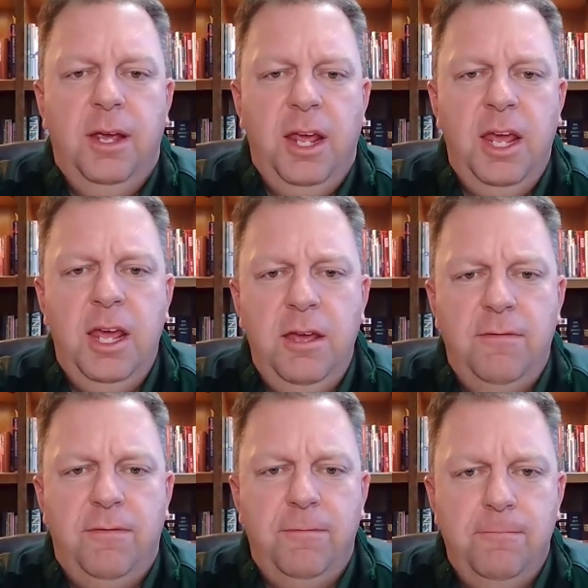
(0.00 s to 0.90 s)

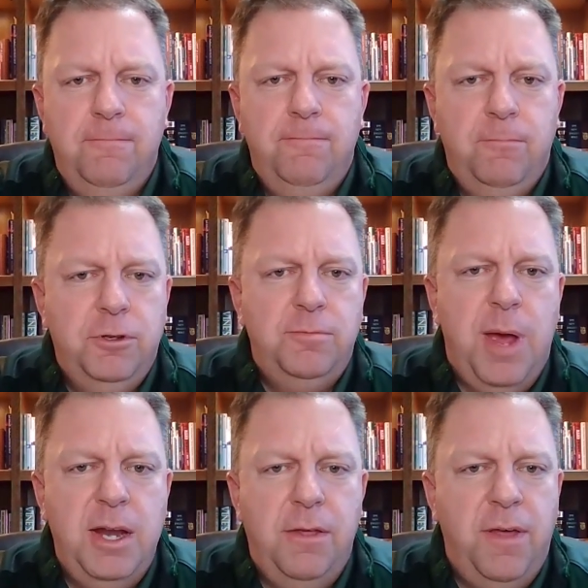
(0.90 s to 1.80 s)
Eve was
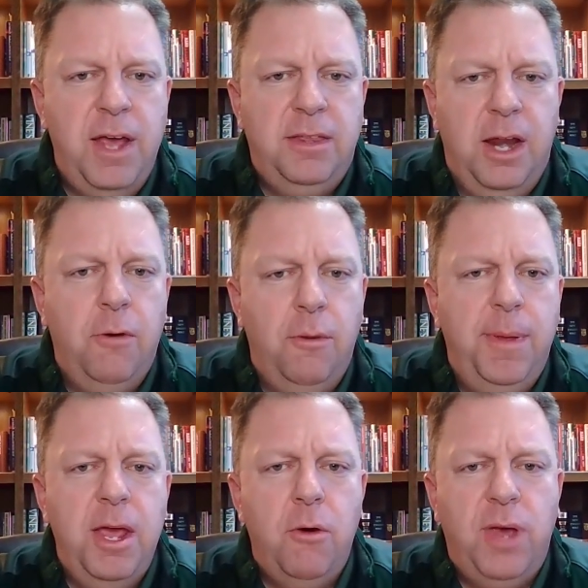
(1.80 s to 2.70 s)
made to think that it would
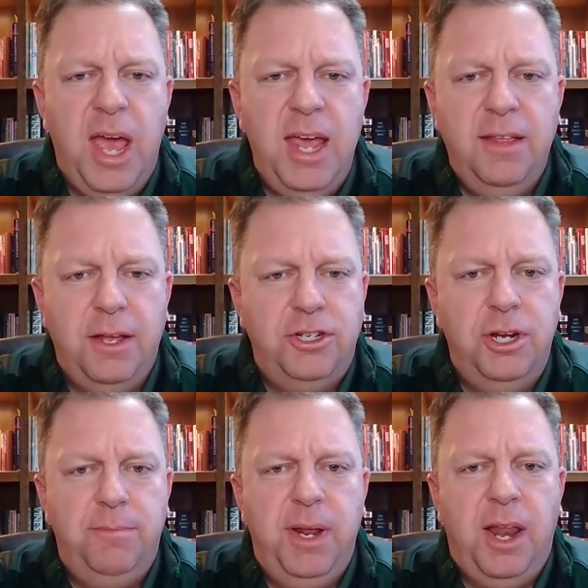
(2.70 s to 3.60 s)
be okay, that
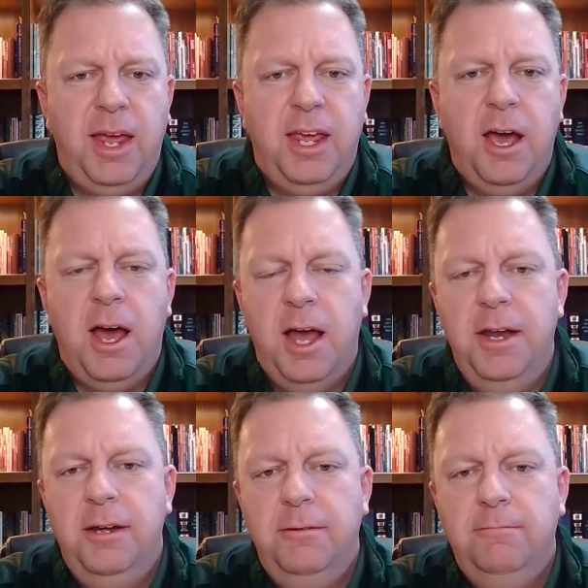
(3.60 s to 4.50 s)
she'd be like
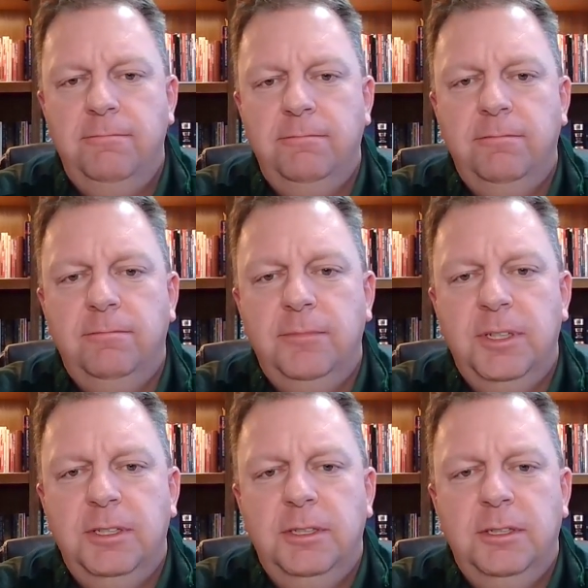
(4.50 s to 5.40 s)
God,
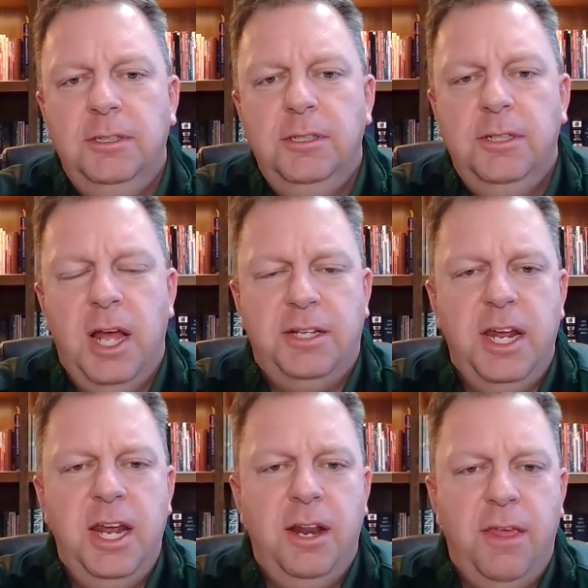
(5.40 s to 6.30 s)
that to
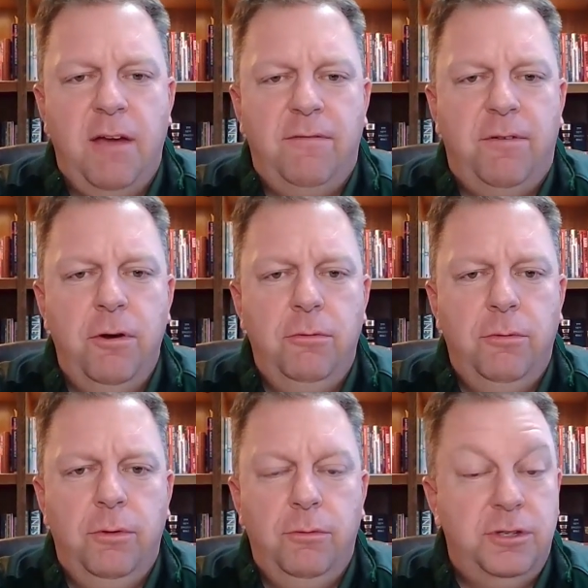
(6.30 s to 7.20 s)
eat of that fruit
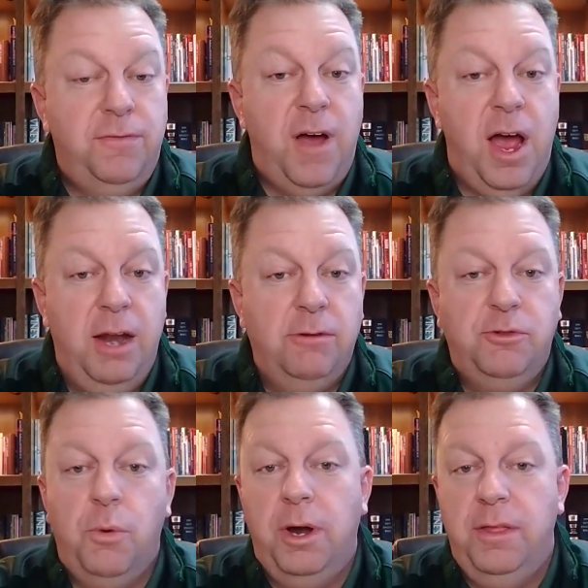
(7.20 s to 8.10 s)
was fine, it was
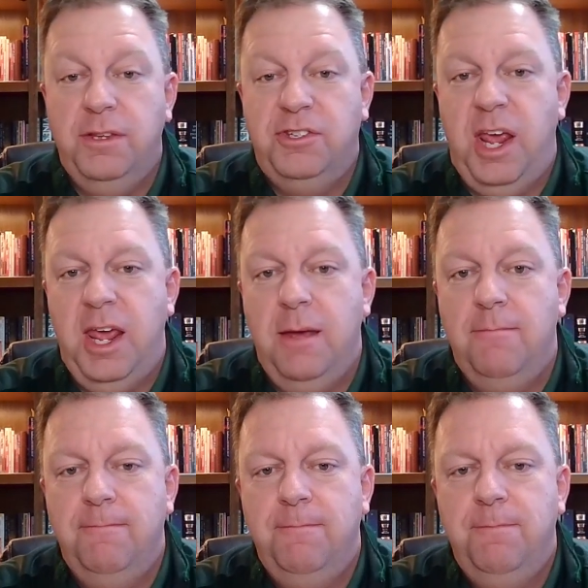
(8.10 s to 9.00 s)
one and the same.